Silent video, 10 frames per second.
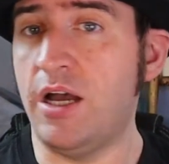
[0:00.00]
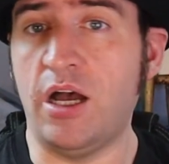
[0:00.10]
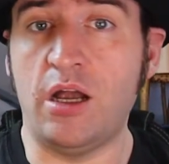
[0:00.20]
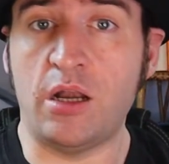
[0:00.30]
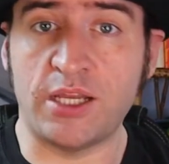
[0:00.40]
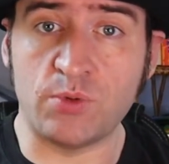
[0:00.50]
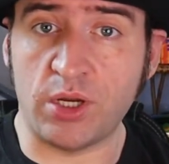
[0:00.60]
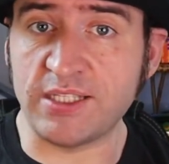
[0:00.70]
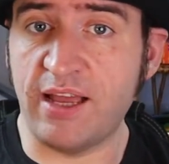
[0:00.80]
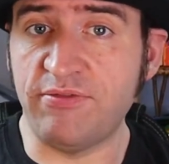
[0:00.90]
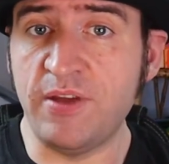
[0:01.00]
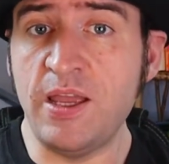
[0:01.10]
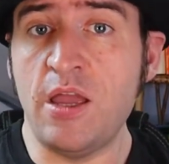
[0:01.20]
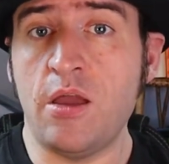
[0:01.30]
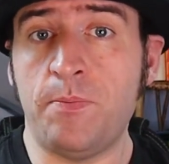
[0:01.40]
Nice work, Tav.
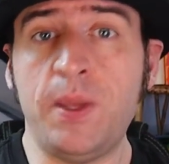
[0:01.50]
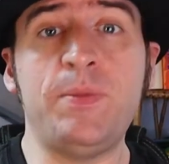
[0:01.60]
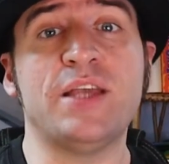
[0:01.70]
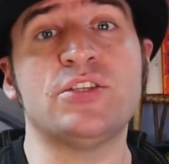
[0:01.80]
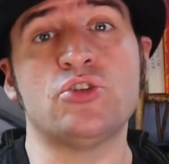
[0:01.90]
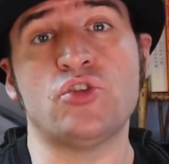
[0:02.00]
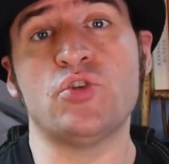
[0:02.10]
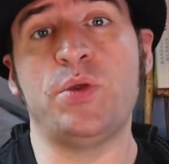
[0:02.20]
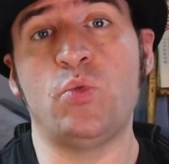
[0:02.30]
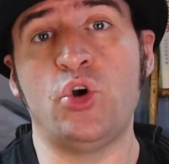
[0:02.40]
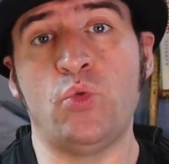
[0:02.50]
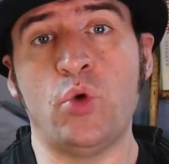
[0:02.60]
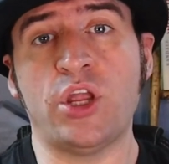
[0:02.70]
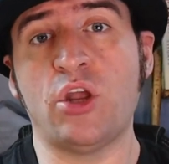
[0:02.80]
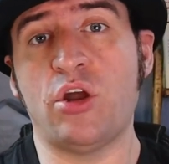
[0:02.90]
PBS has also been
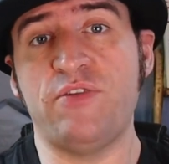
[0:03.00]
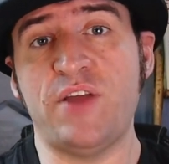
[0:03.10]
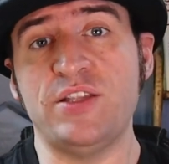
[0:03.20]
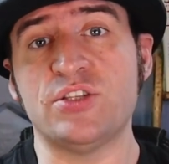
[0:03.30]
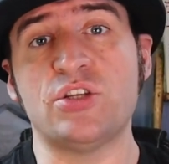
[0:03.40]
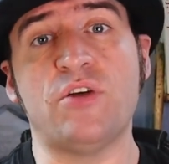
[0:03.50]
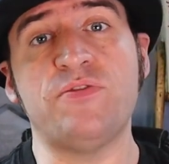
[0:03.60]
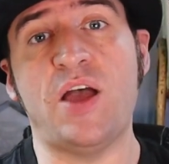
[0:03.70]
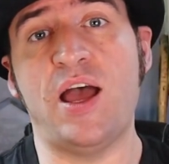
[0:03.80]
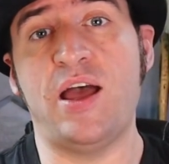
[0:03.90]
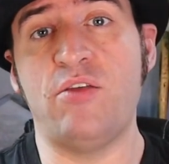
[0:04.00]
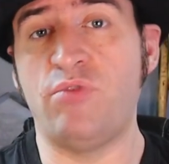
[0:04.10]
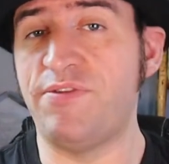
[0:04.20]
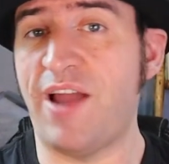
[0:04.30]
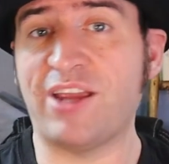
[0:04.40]
working on event stuff and
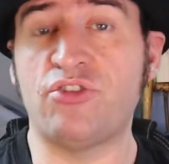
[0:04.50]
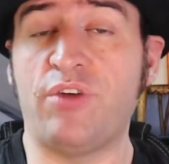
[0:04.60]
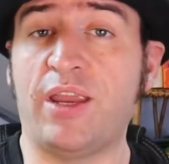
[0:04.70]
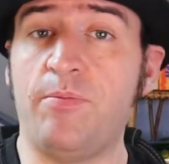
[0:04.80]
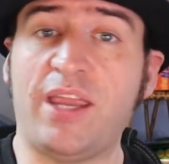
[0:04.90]
refactoring,